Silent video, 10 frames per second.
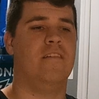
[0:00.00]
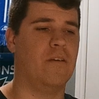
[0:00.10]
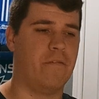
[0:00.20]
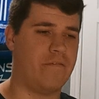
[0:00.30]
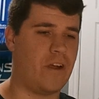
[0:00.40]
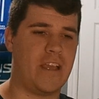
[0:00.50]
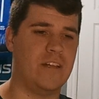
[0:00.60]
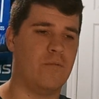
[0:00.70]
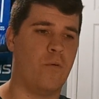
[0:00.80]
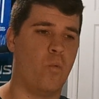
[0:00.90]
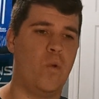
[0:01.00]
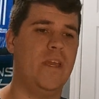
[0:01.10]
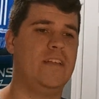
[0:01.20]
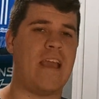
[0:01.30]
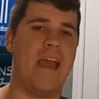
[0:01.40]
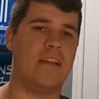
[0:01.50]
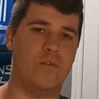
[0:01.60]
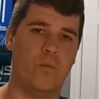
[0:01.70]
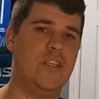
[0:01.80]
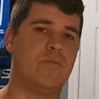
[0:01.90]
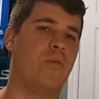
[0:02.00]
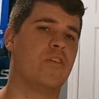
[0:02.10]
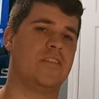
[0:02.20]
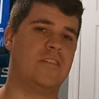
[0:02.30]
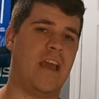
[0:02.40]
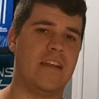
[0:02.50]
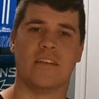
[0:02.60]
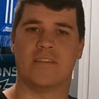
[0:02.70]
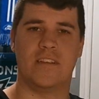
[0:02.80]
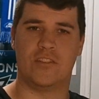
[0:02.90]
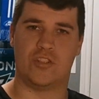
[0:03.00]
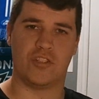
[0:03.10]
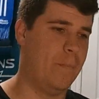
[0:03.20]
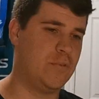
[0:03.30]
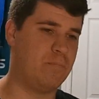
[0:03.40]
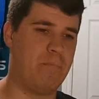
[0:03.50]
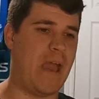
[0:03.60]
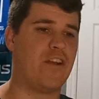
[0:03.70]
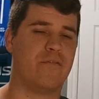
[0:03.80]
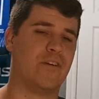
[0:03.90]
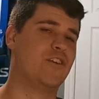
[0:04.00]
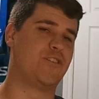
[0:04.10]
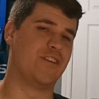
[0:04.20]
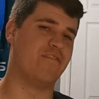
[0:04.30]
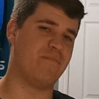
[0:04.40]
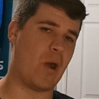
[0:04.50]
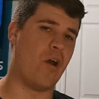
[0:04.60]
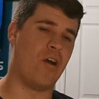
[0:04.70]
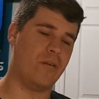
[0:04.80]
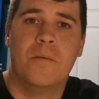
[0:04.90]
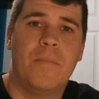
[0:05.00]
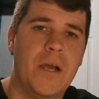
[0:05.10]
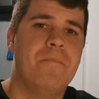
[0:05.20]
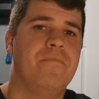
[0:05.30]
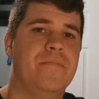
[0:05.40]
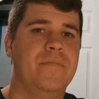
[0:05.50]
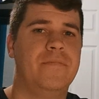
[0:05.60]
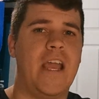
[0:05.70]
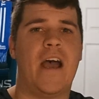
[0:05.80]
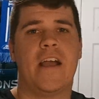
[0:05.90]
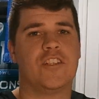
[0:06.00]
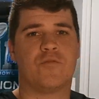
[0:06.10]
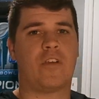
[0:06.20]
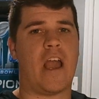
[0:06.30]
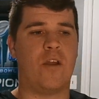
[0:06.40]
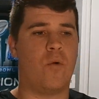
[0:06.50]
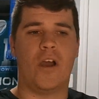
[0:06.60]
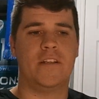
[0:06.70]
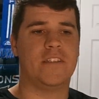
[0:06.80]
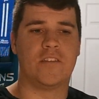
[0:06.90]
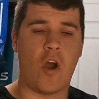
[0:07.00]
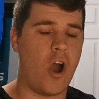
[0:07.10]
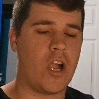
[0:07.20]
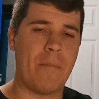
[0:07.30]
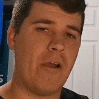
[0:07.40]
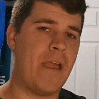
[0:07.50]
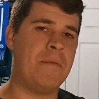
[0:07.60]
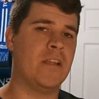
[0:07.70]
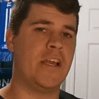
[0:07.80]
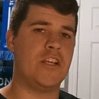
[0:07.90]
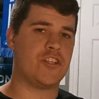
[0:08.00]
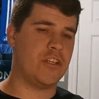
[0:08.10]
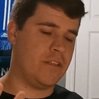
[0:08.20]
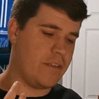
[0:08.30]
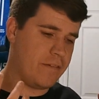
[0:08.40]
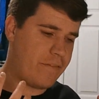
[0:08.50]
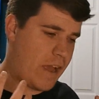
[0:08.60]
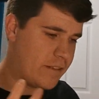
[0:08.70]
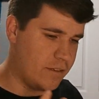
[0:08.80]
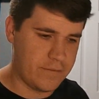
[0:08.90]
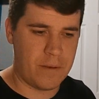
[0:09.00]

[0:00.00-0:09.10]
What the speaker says: fucking Wii Sports Tennis is just better version of Pong. But yeah, I just kind of wanted to talk about emulation, the fact of